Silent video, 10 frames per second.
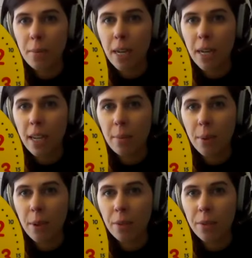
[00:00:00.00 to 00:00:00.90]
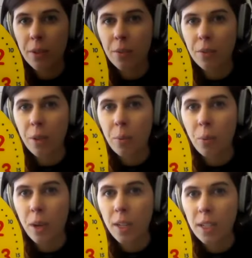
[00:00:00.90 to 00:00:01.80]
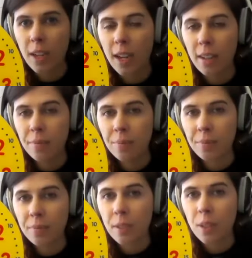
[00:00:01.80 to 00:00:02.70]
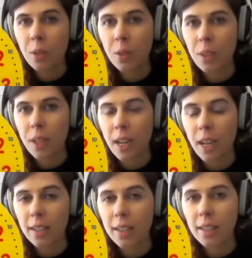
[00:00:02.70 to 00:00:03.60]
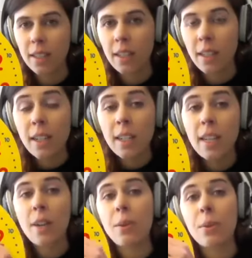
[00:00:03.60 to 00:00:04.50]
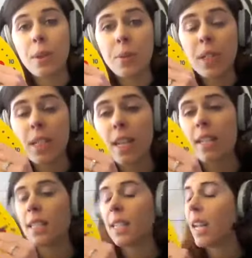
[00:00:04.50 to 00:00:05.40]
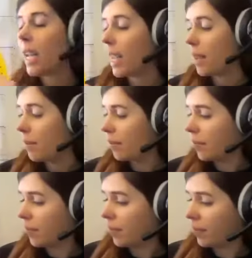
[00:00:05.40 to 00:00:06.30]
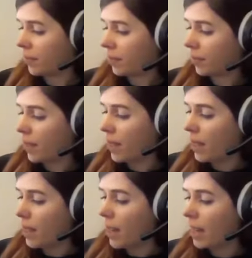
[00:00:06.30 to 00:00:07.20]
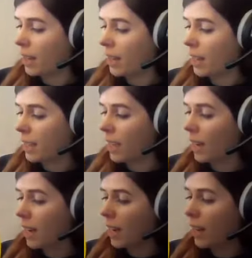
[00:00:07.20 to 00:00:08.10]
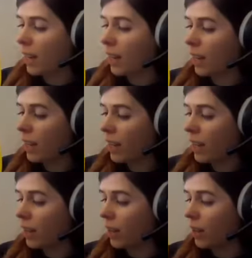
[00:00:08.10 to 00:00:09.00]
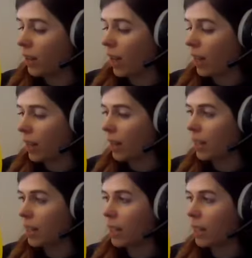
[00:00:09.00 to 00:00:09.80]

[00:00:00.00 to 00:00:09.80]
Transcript: the minute hand moves from one dot to the next. Now, when we're telling time, and let's say the clock